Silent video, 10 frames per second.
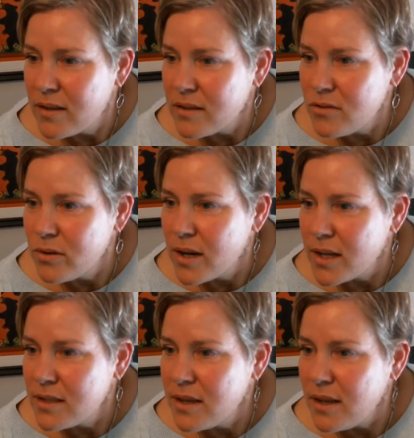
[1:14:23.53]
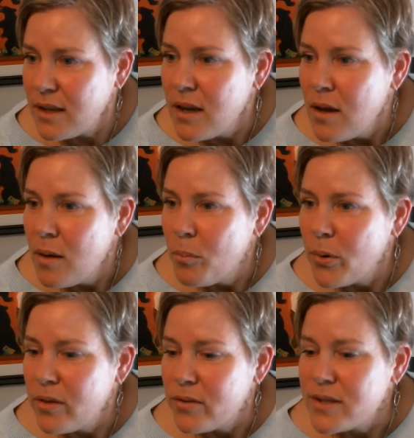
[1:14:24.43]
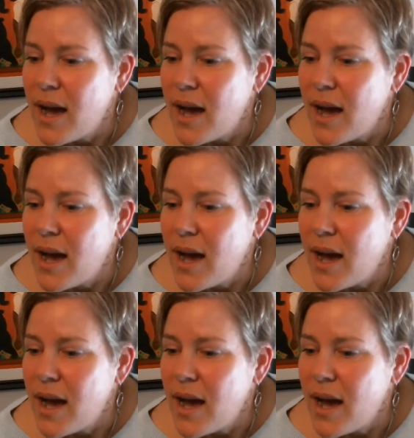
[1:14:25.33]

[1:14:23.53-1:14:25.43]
the Strugatsky brothers?